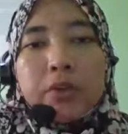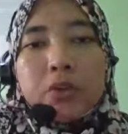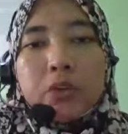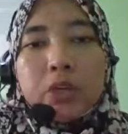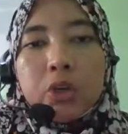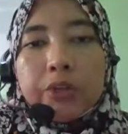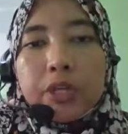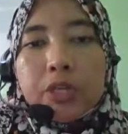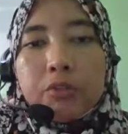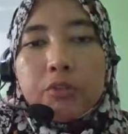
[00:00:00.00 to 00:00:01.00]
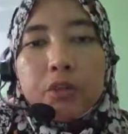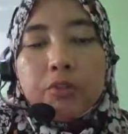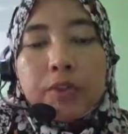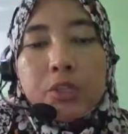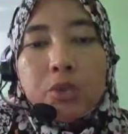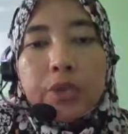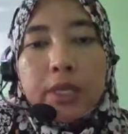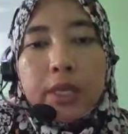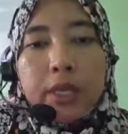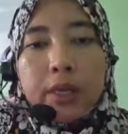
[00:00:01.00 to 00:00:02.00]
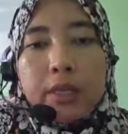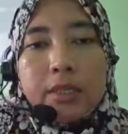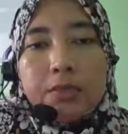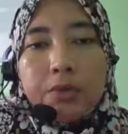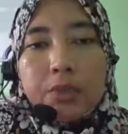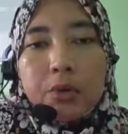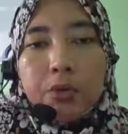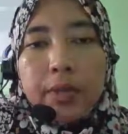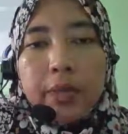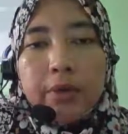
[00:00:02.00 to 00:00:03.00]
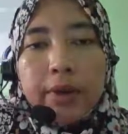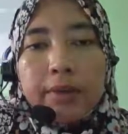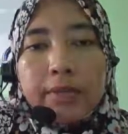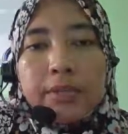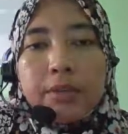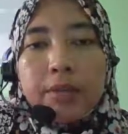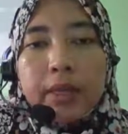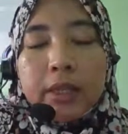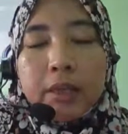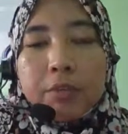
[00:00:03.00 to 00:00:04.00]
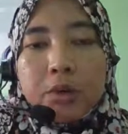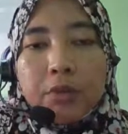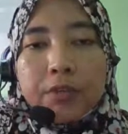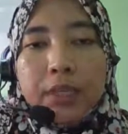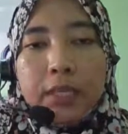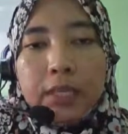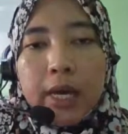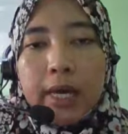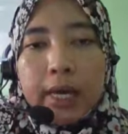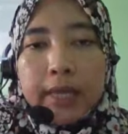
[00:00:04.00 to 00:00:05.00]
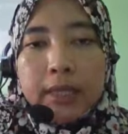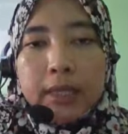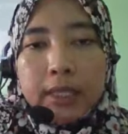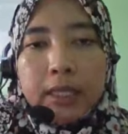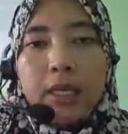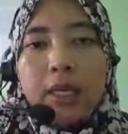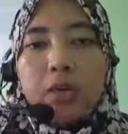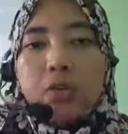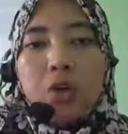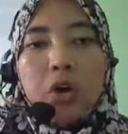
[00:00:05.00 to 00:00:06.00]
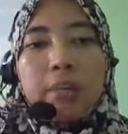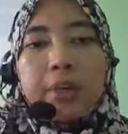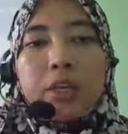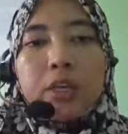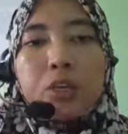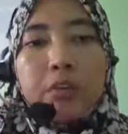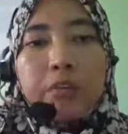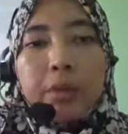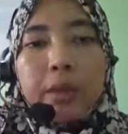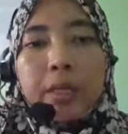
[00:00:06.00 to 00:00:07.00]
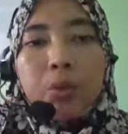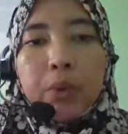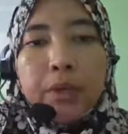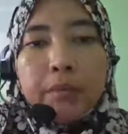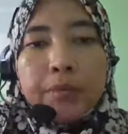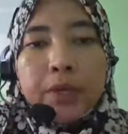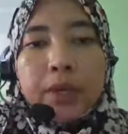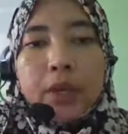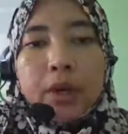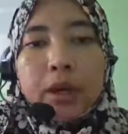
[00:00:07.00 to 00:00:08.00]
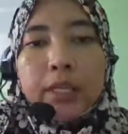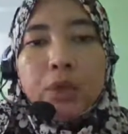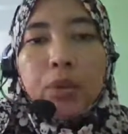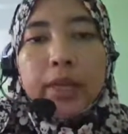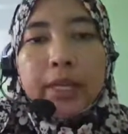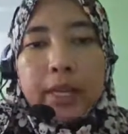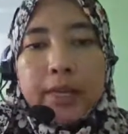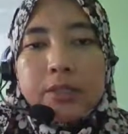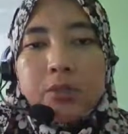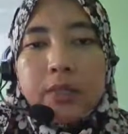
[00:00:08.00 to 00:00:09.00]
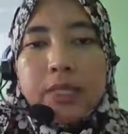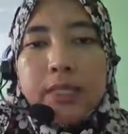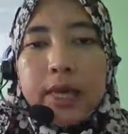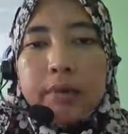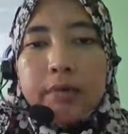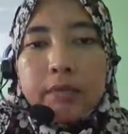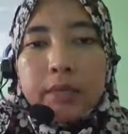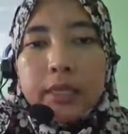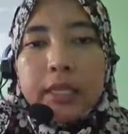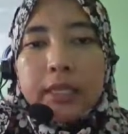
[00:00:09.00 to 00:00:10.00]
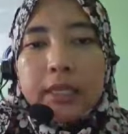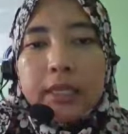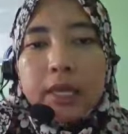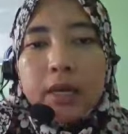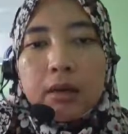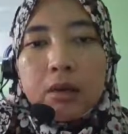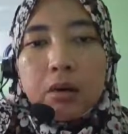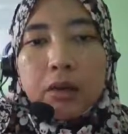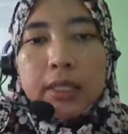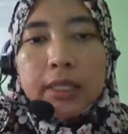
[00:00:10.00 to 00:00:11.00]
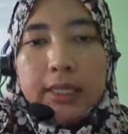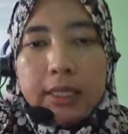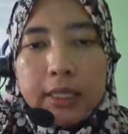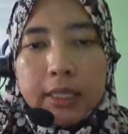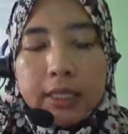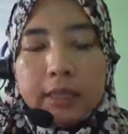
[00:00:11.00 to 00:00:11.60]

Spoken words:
So the notation for first ODE, this is first ODE, right, is given in terms of theta and t. So commonly you are familiar with dy dx. So this time d theta dt.